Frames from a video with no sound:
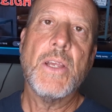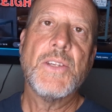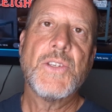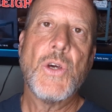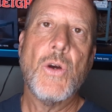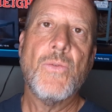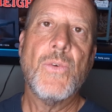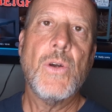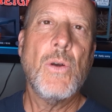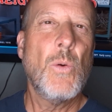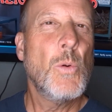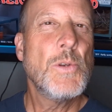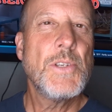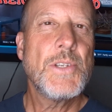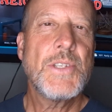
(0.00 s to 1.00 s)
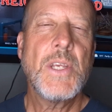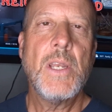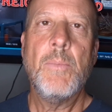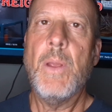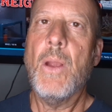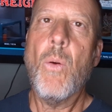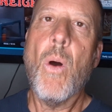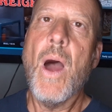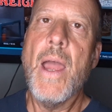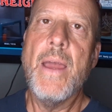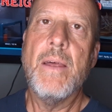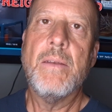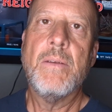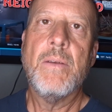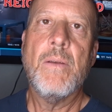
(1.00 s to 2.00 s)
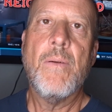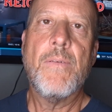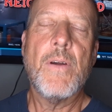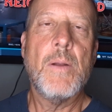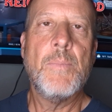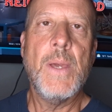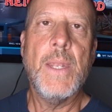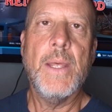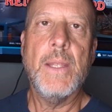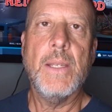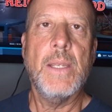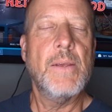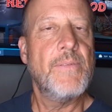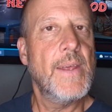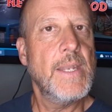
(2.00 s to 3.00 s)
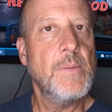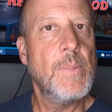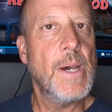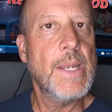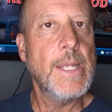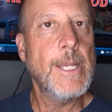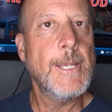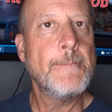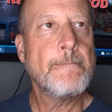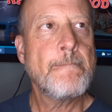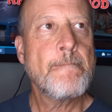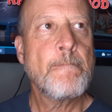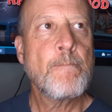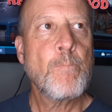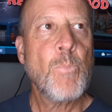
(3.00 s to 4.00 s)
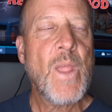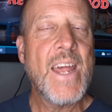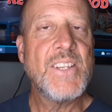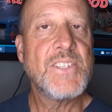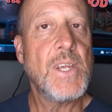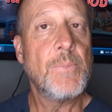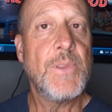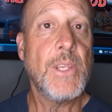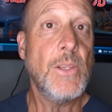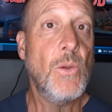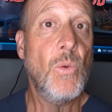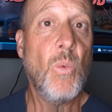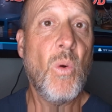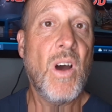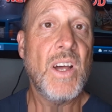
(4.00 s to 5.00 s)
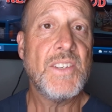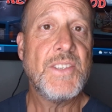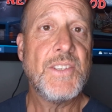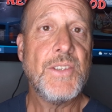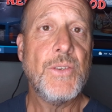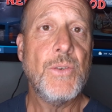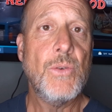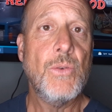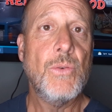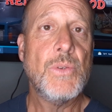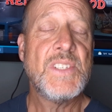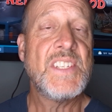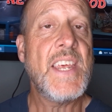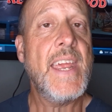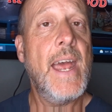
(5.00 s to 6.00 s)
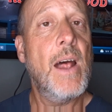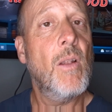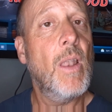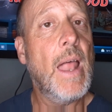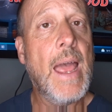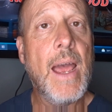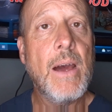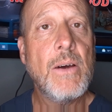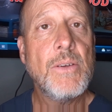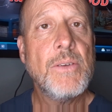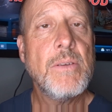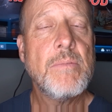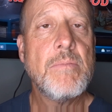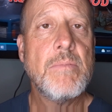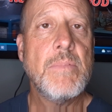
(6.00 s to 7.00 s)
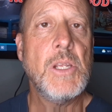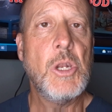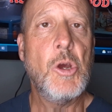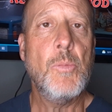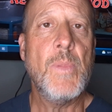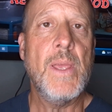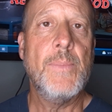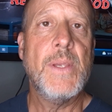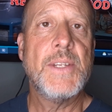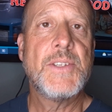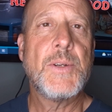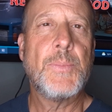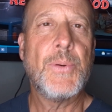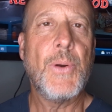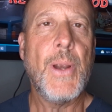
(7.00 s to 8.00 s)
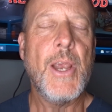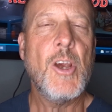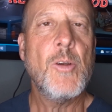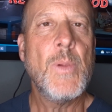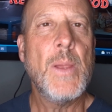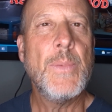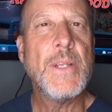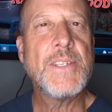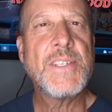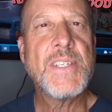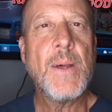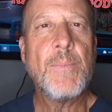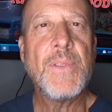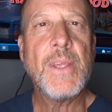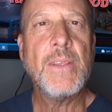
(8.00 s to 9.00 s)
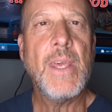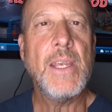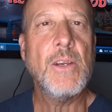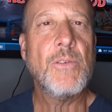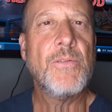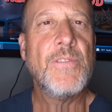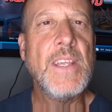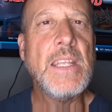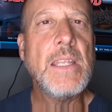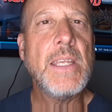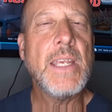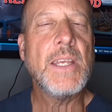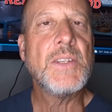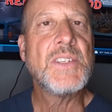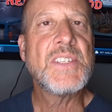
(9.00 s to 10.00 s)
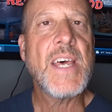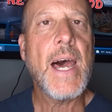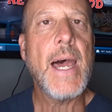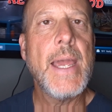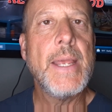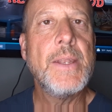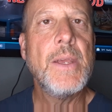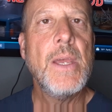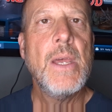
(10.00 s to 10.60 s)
is over, we're just going to be quiet for a minute. And if anybody has something you want to say out loud, maybe it's a prayer, maybe it's something that you're feeling inside,